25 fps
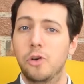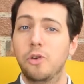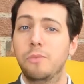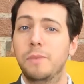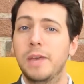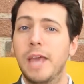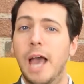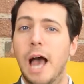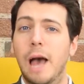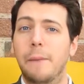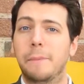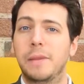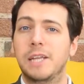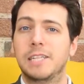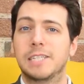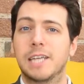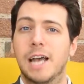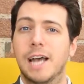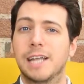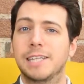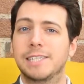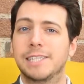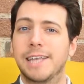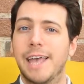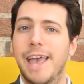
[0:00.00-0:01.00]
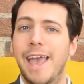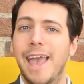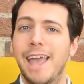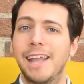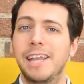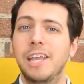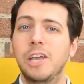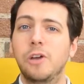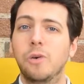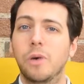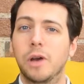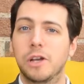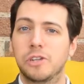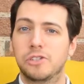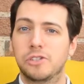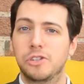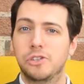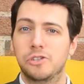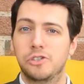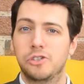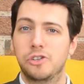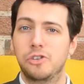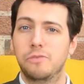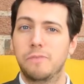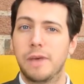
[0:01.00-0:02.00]
who'll be happy to answer any
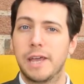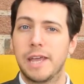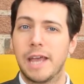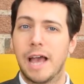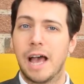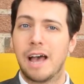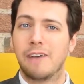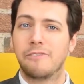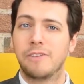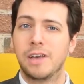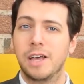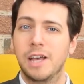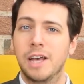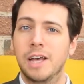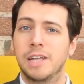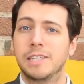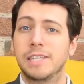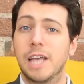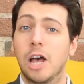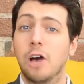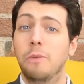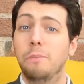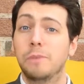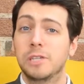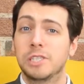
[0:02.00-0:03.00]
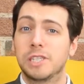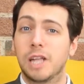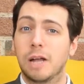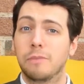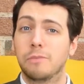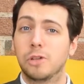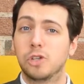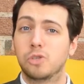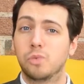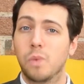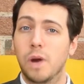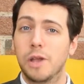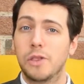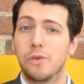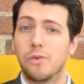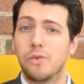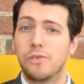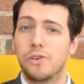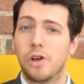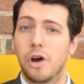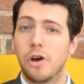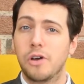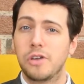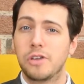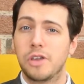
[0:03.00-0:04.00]
questions you may have to help establish whether or
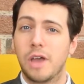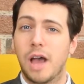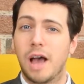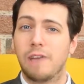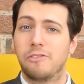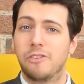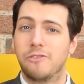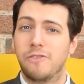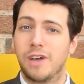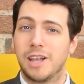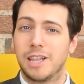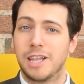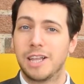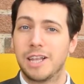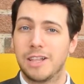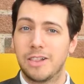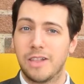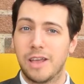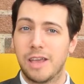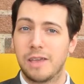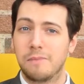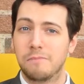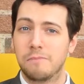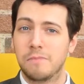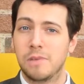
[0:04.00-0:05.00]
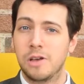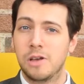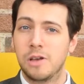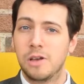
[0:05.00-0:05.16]
not you have a valid claim.